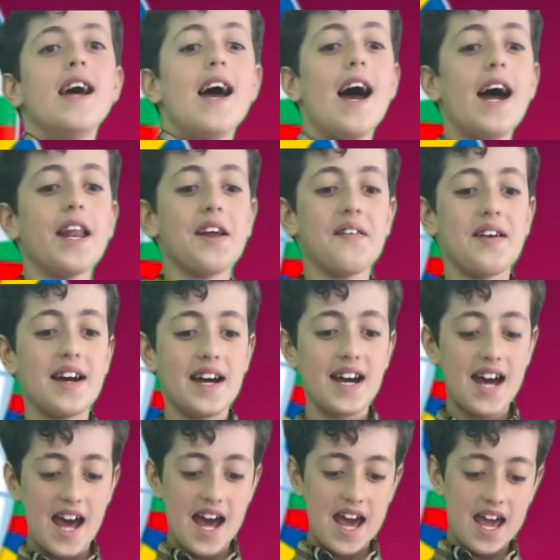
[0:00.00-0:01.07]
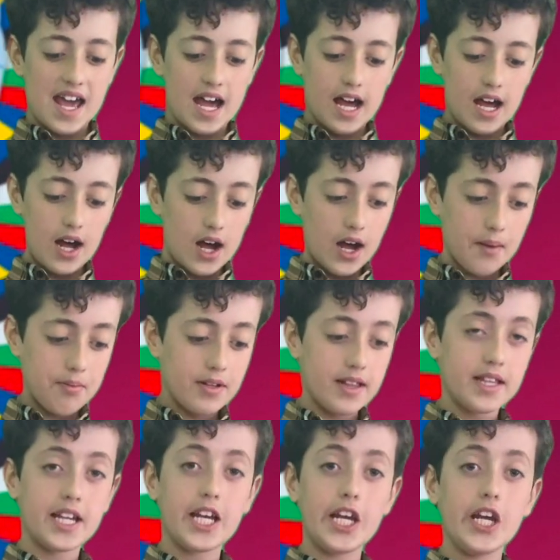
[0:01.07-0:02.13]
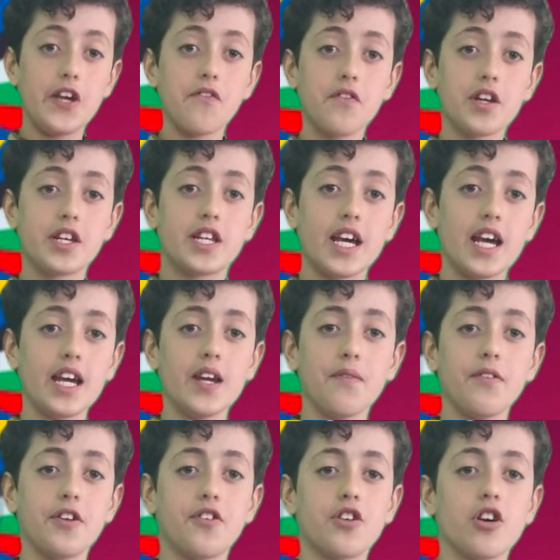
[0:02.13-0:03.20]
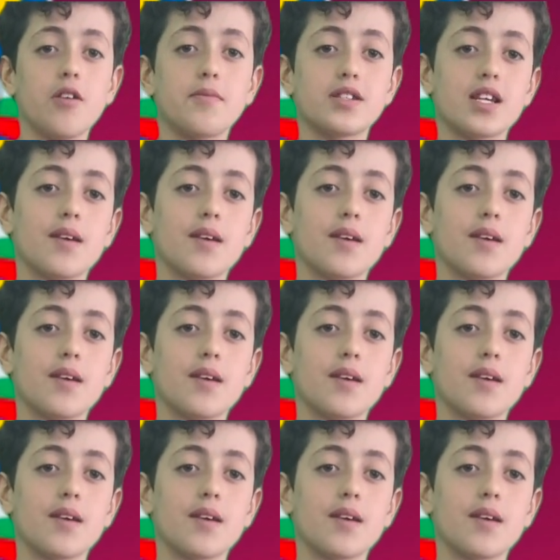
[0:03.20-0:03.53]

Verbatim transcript: Anyway, I believe David Thomas,